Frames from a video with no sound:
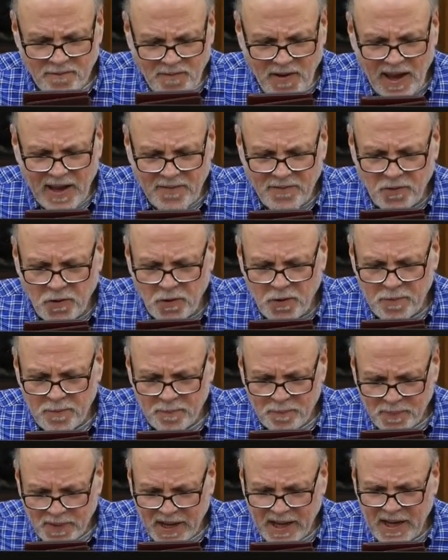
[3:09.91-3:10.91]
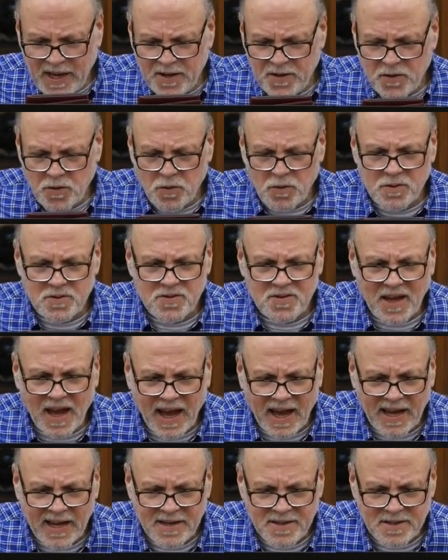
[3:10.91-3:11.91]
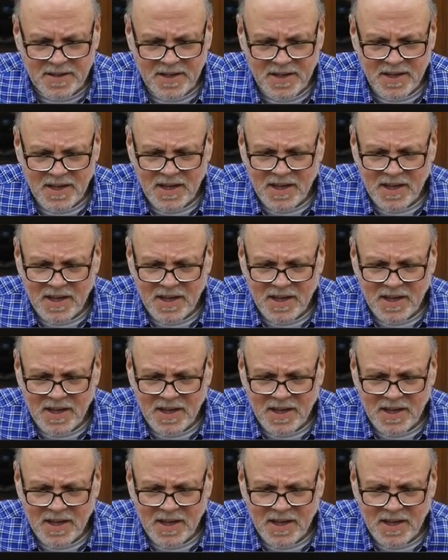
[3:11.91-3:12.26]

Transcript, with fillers: favor in your sight,